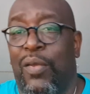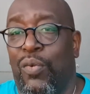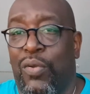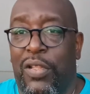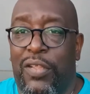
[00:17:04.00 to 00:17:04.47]
in
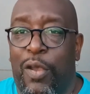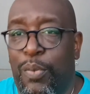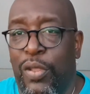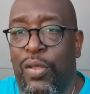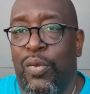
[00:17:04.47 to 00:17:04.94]
order to
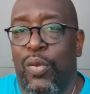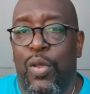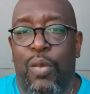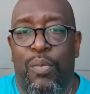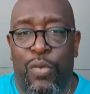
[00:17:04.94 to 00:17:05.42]
help you
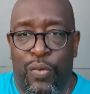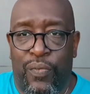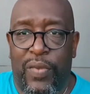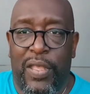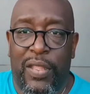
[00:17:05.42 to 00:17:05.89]

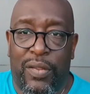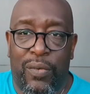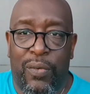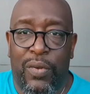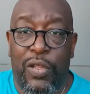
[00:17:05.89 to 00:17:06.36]
move
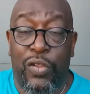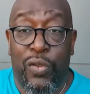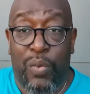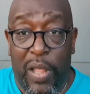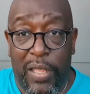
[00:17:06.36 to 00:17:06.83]
into the
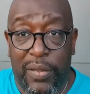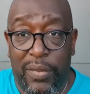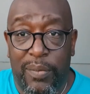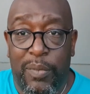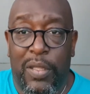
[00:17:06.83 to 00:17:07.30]
new light.
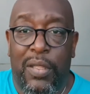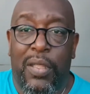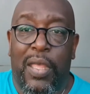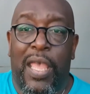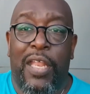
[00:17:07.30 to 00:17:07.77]

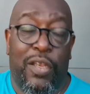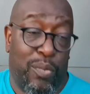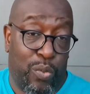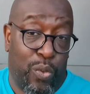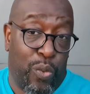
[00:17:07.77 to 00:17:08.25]
And
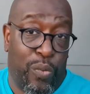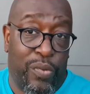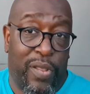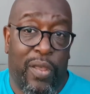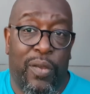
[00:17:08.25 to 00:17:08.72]

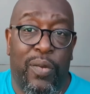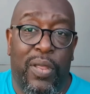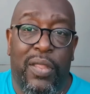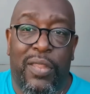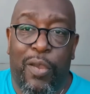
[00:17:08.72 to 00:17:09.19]
also
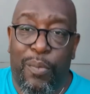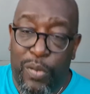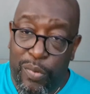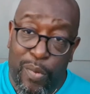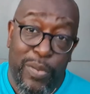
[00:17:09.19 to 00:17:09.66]
to help
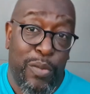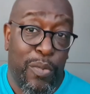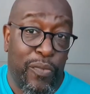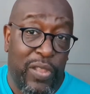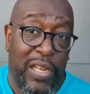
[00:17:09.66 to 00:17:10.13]
you, so when you
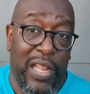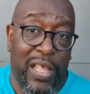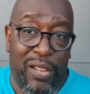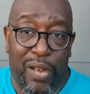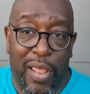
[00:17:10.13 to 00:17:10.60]
move to the
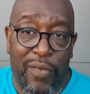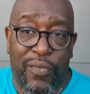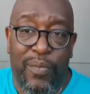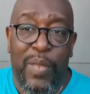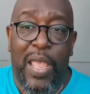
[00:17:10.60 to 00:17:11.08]
next
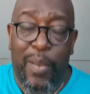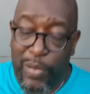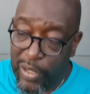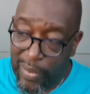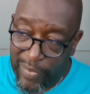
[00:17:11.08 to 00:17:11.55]
life, and
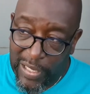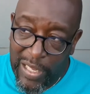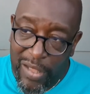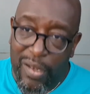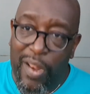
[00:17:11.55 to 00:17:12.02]
when you're living
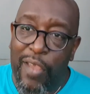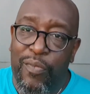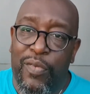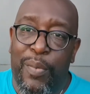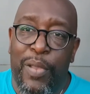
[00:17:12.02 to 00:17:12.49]
in this
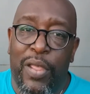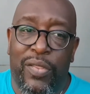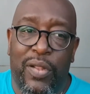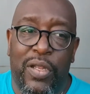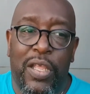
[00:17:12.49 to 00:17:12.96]
life with the
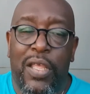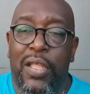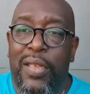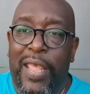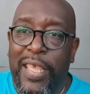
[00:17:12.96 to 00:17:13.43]
person,
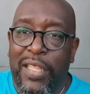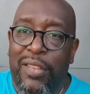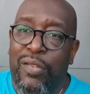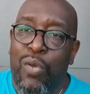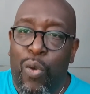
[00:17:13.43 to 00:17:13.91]
that
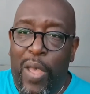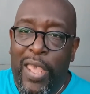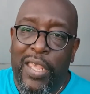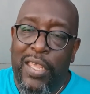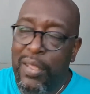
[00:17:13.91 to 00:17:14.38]
it's not
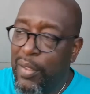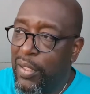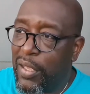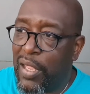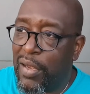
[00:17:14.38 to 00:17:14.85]
a
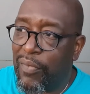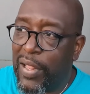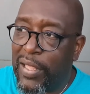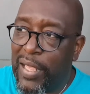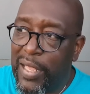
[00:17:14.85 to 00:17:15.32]
kind of
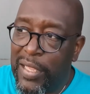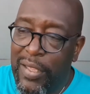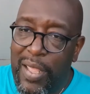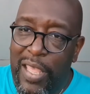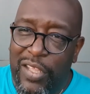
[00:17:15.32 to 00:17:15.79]
like
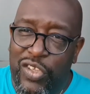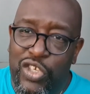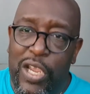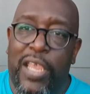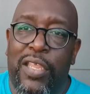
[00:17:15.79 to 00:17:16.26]
a
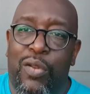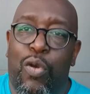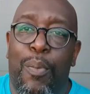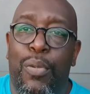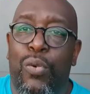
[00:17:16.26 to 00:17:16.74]
chain
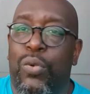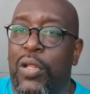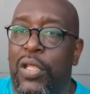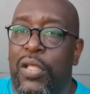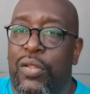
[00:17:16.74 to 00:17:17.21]
or
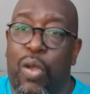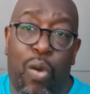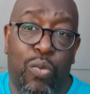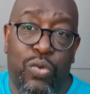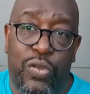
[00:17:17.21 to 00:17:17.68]
ball to
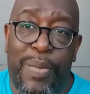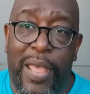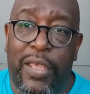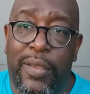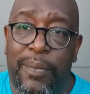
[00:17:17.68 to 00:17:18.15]
hold you back.